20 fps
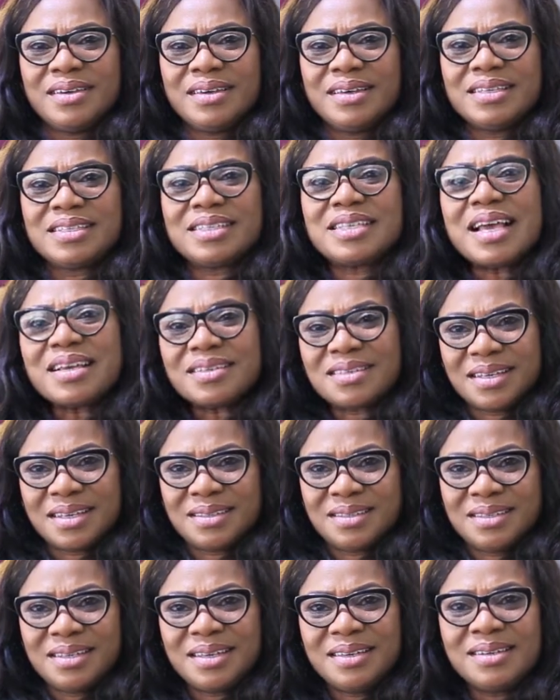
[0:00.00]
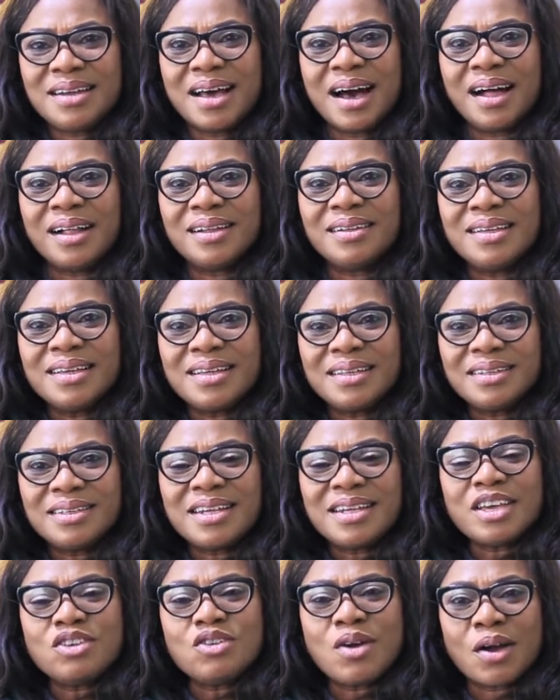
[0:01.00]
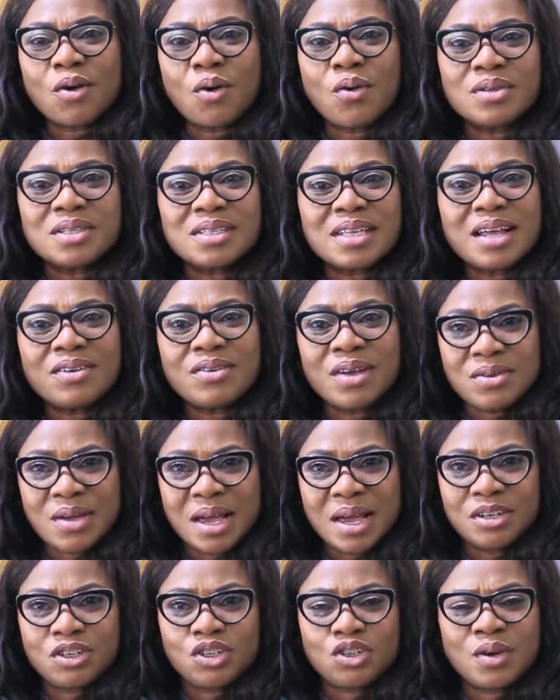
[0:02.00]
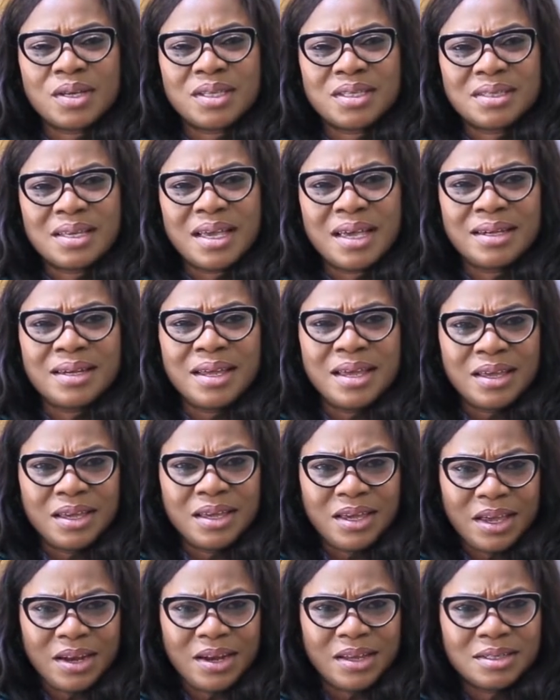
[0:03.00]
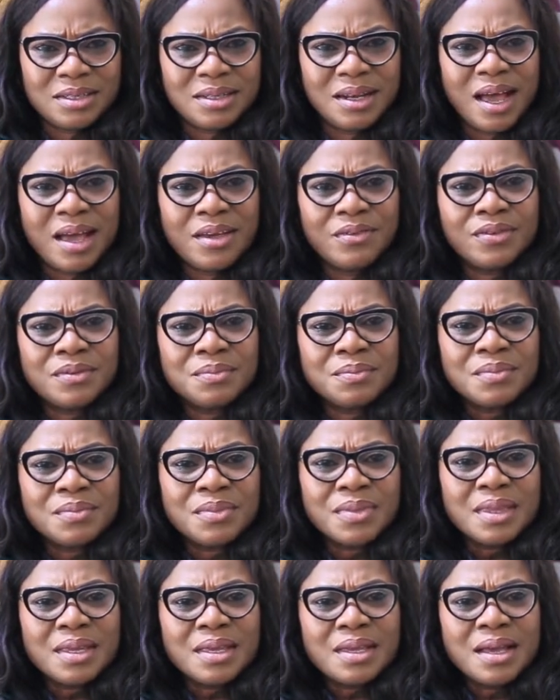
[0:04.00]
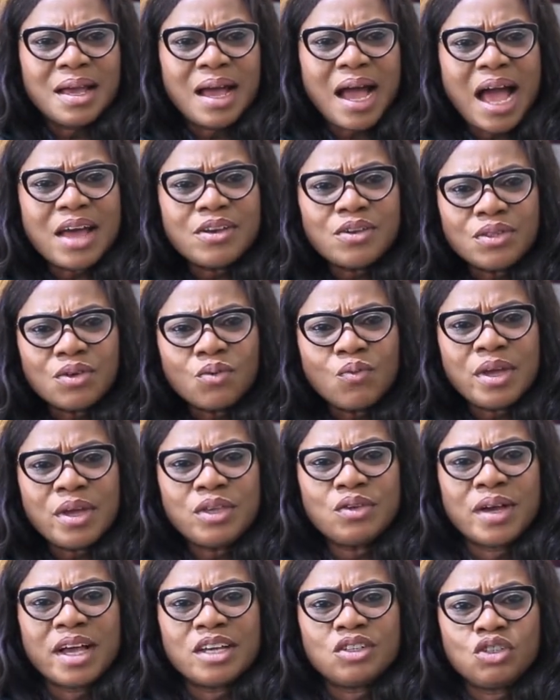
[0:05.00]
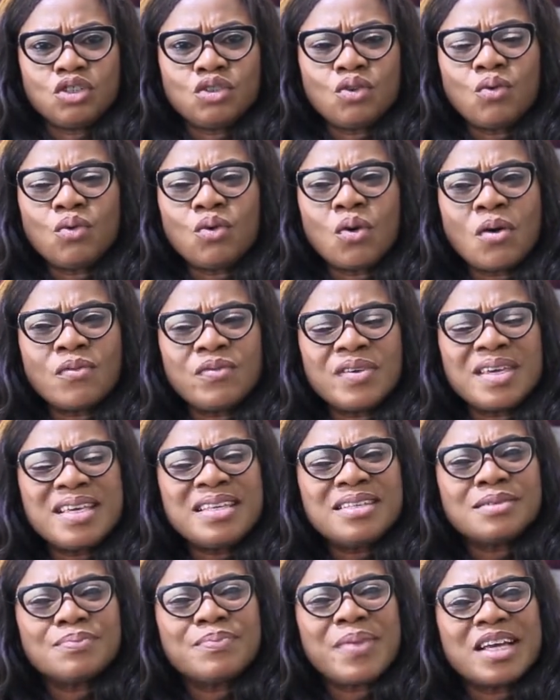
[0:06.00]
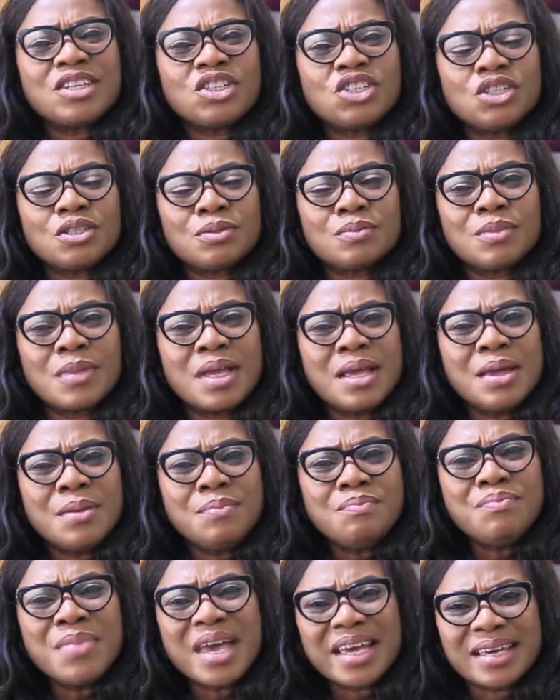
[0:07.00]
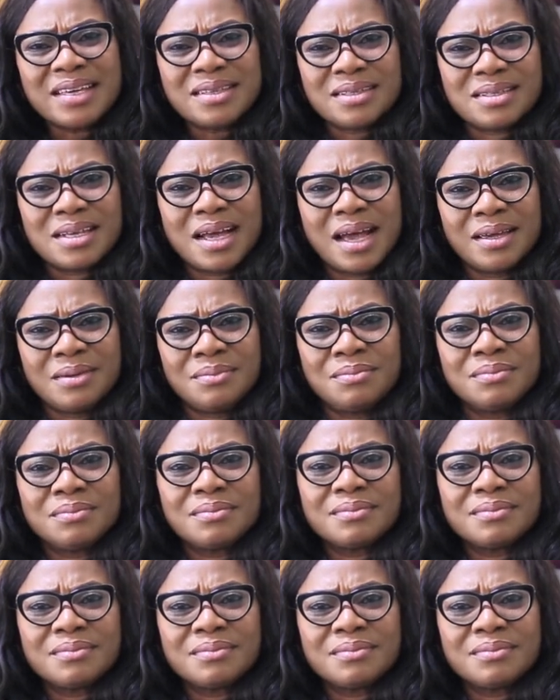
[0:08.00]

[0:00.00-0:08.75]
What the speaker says: sends a signal that you are concerned or you are interested in his life. Another way you can show love is by making time